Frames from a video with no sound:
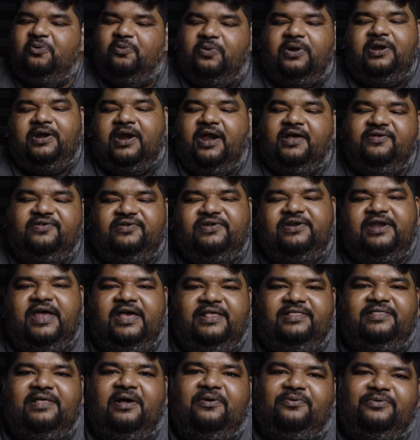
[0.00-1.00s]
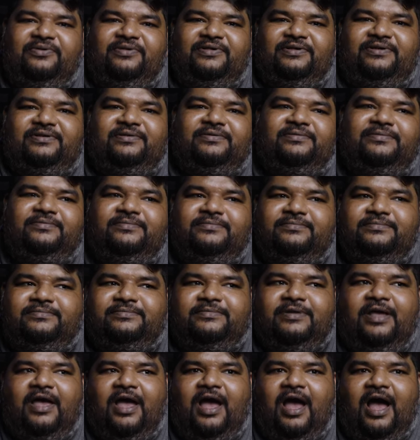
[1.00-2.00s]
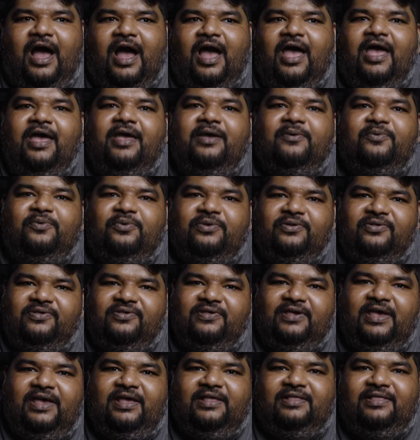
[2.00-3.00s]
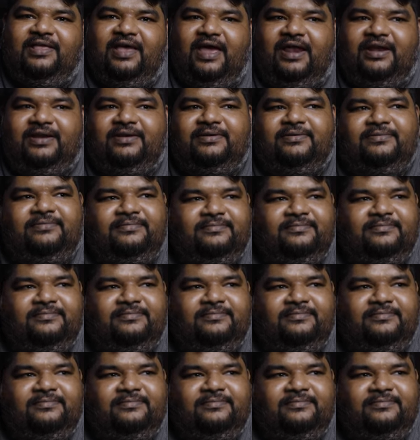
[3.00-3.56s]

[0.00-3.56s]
with Ryzen 9000, I would say that